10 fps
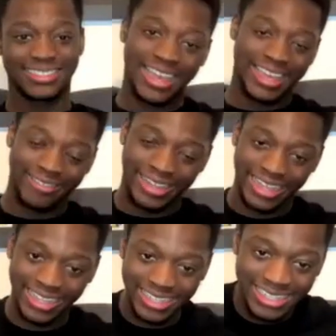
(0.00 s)
watching I hear
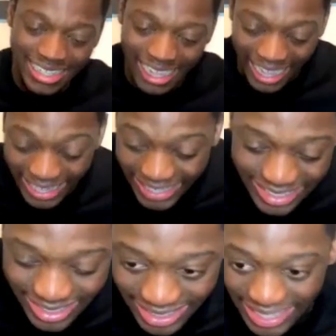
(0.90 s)
it. I
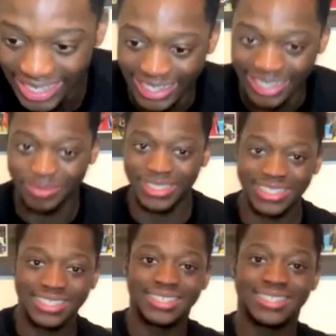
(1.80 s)
literally hear that,
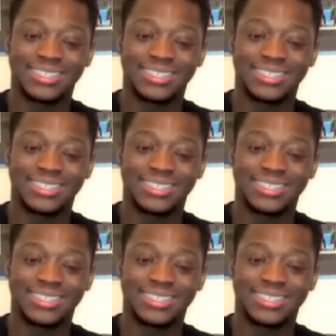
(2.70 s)
man.